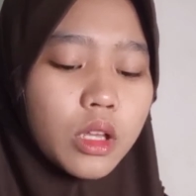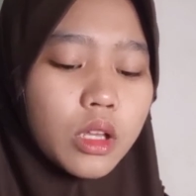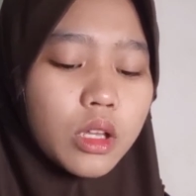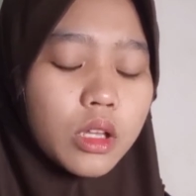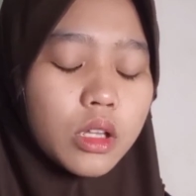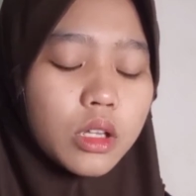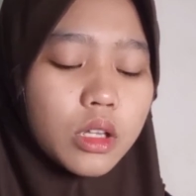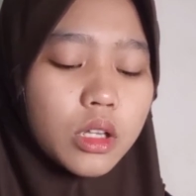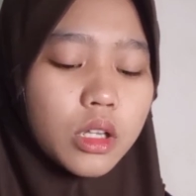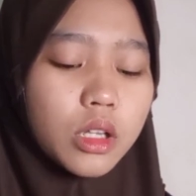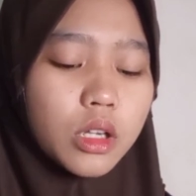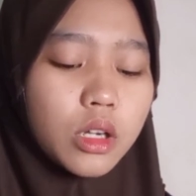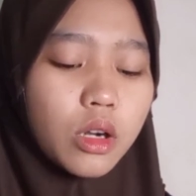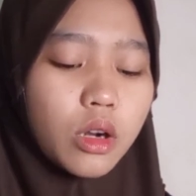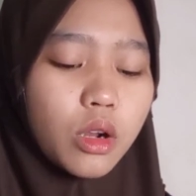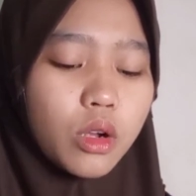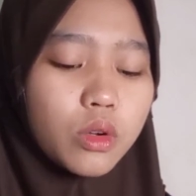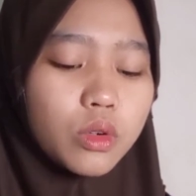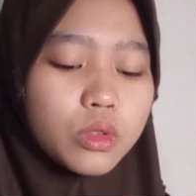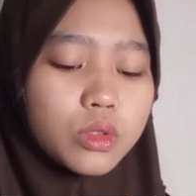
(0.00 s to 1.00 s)

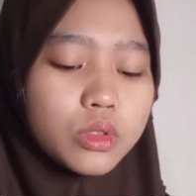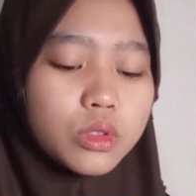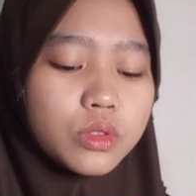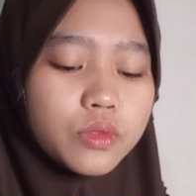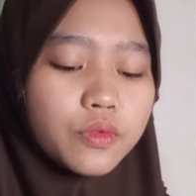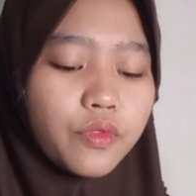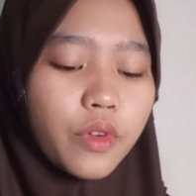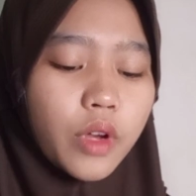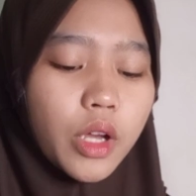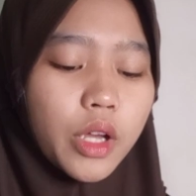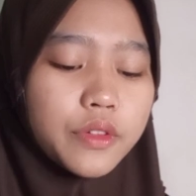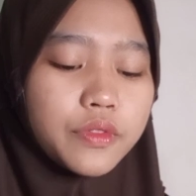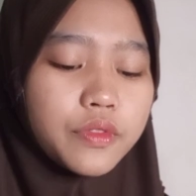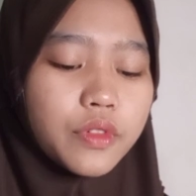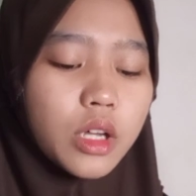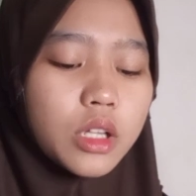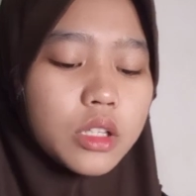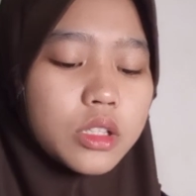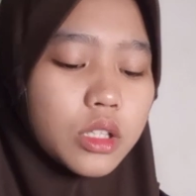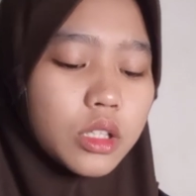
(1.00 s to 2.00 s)
around
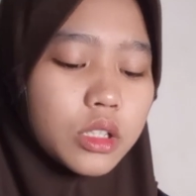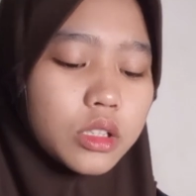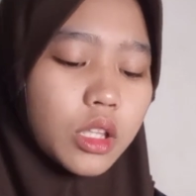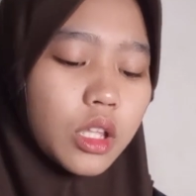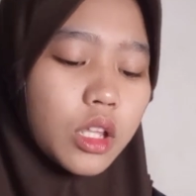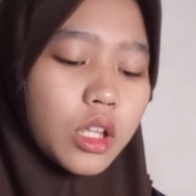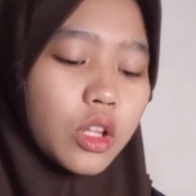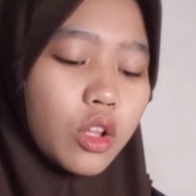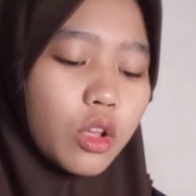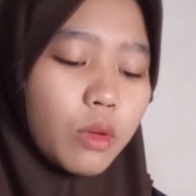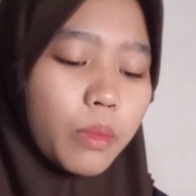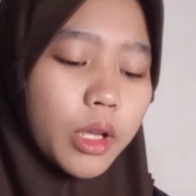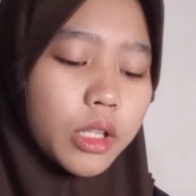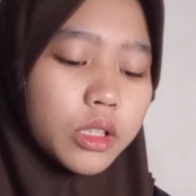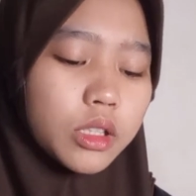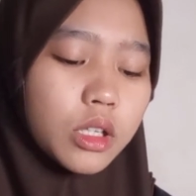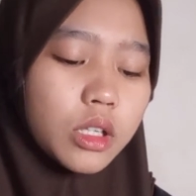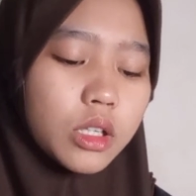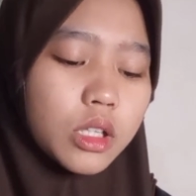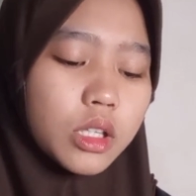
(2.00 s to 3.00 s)
500
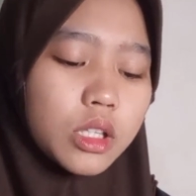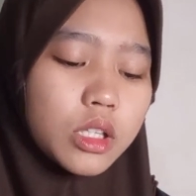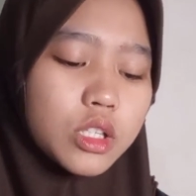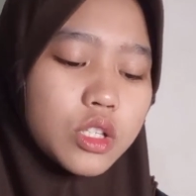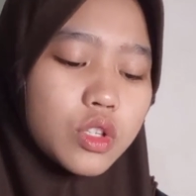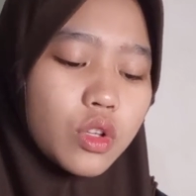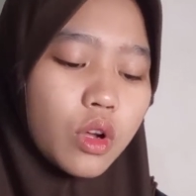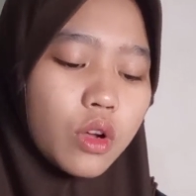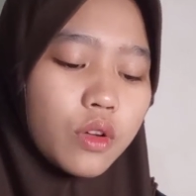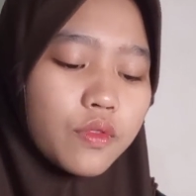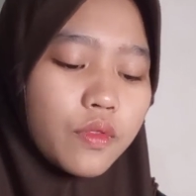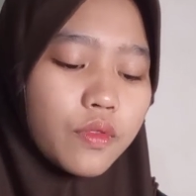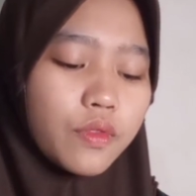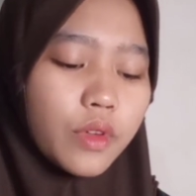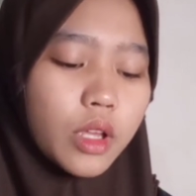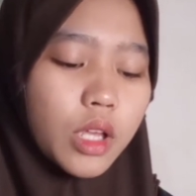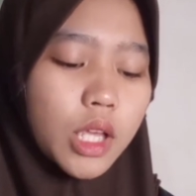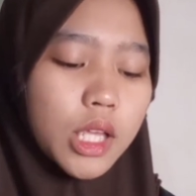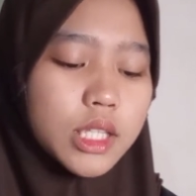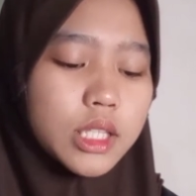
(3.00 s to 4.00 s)
km east of
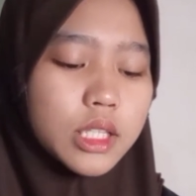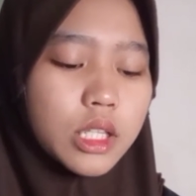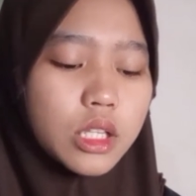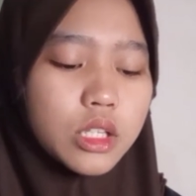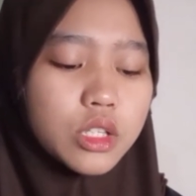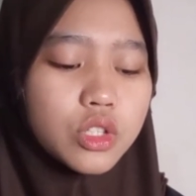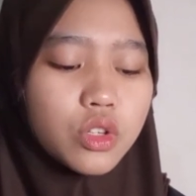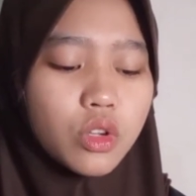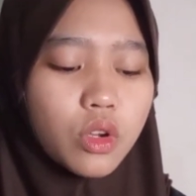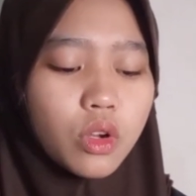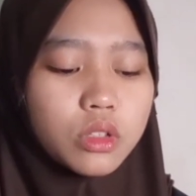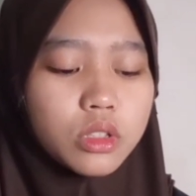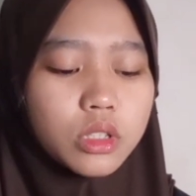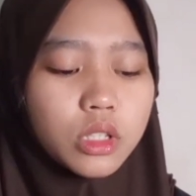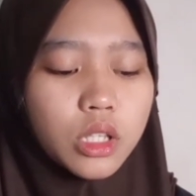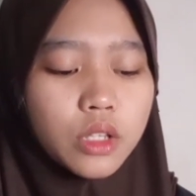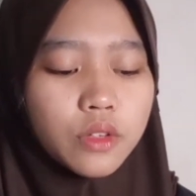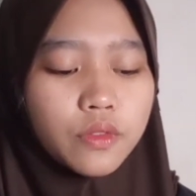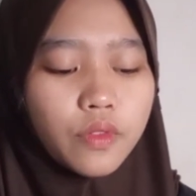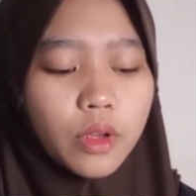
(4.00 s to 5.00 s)
Station.
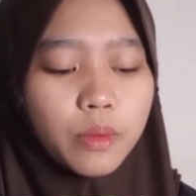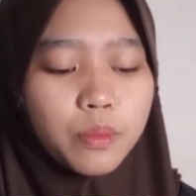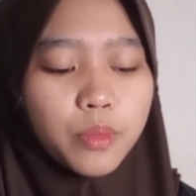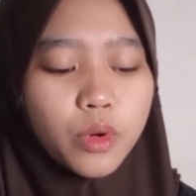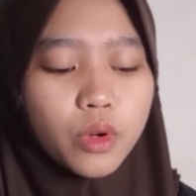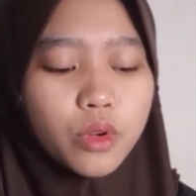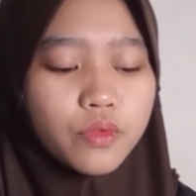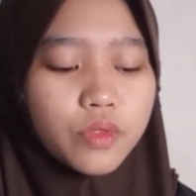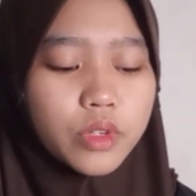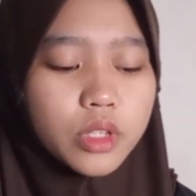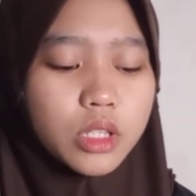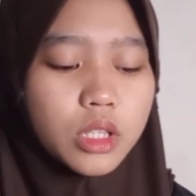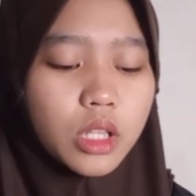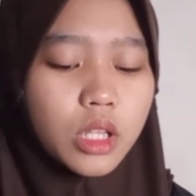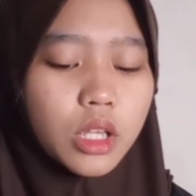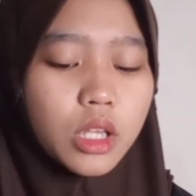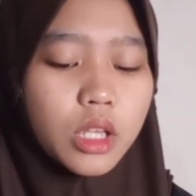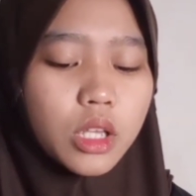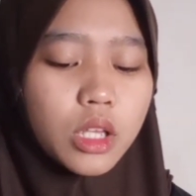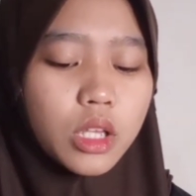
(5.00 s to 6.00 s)
If approved,
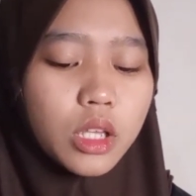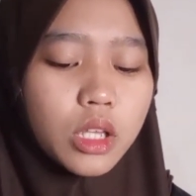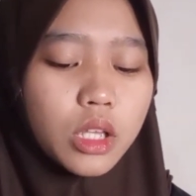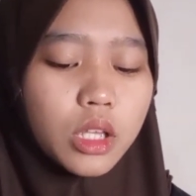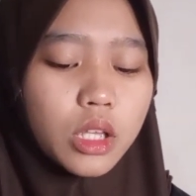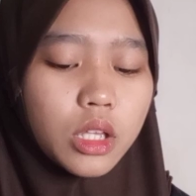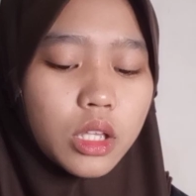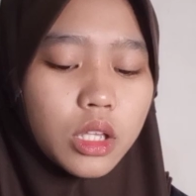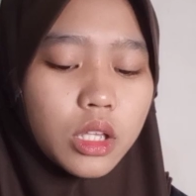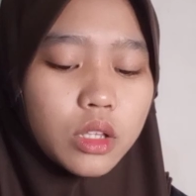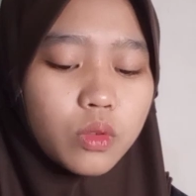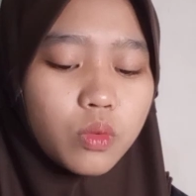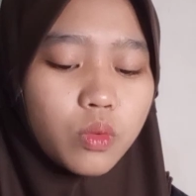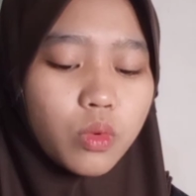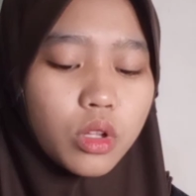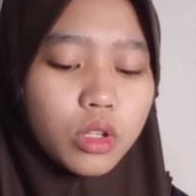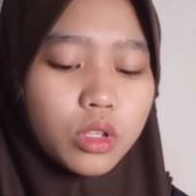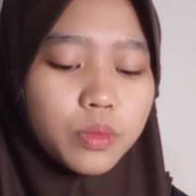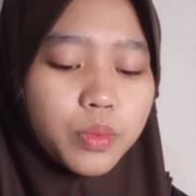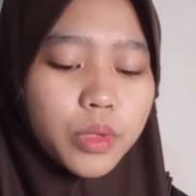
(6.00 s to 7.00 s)
it will
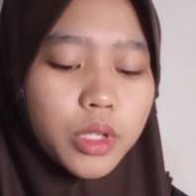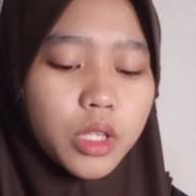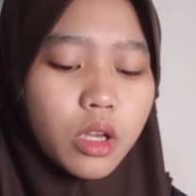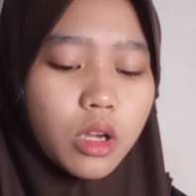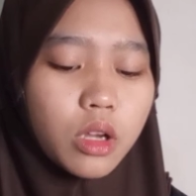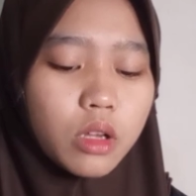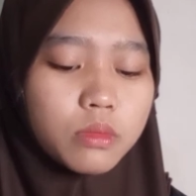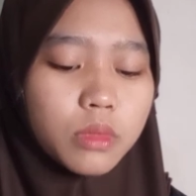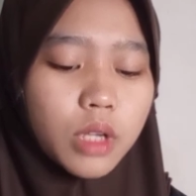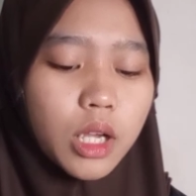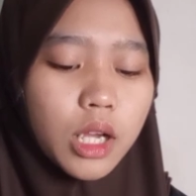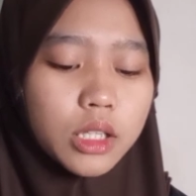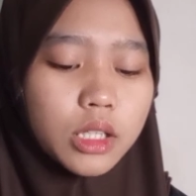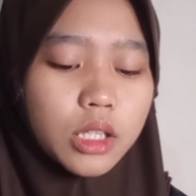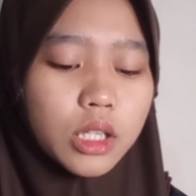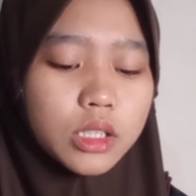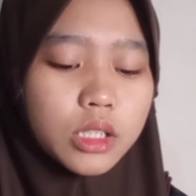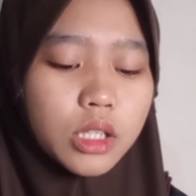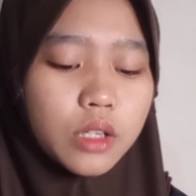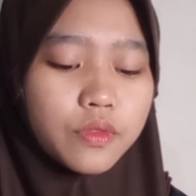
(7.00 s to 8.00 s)
become
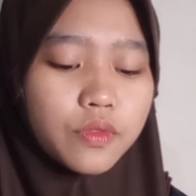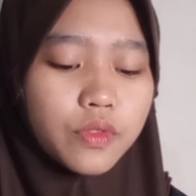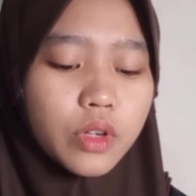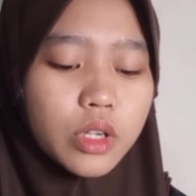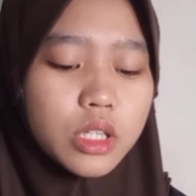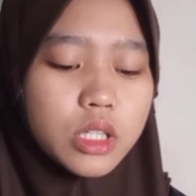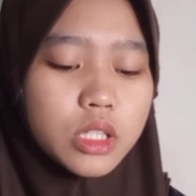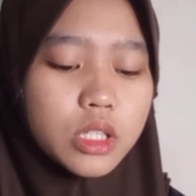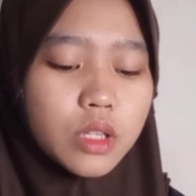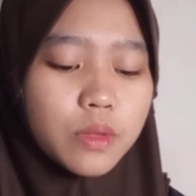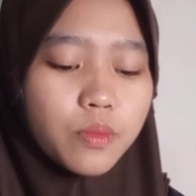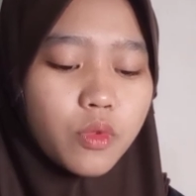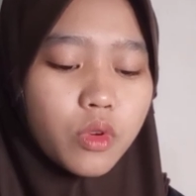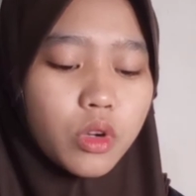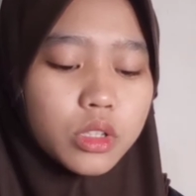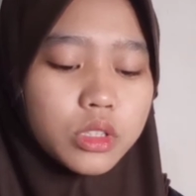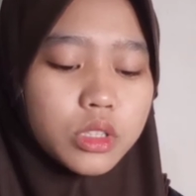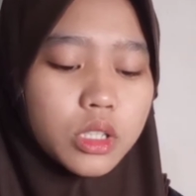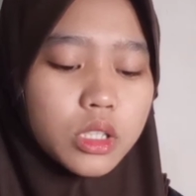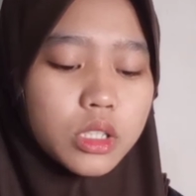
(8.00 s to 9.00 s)
Canada's first
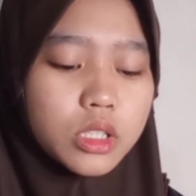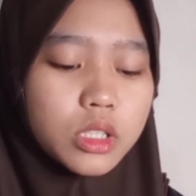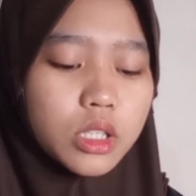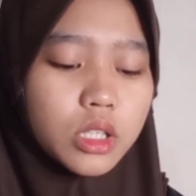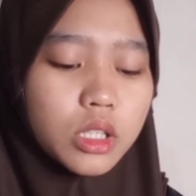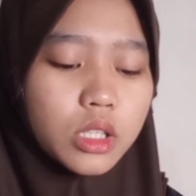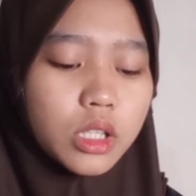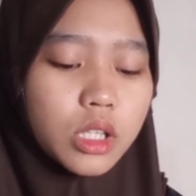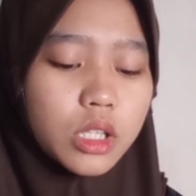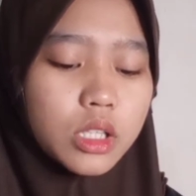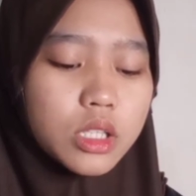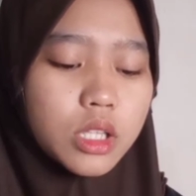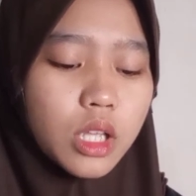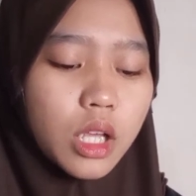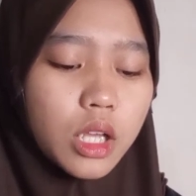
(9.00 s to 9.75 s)
deepwater drilling site.